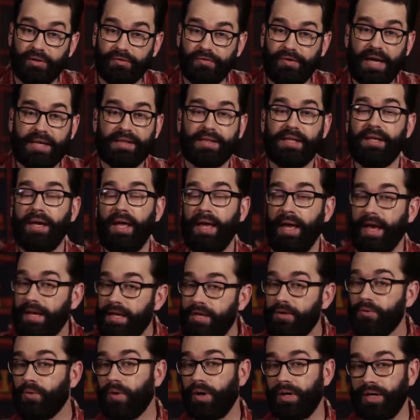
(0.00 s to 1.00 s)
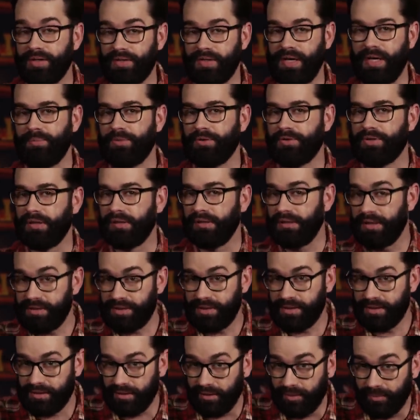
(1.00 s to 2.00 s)
the fact that anyone is able to
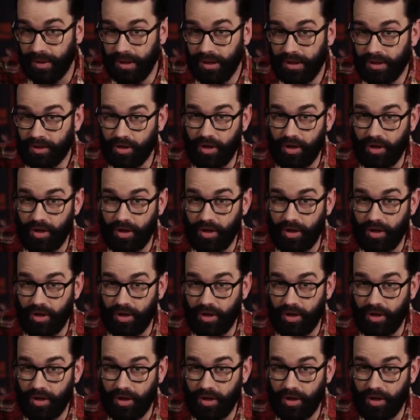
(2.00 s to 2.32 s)
listen to him,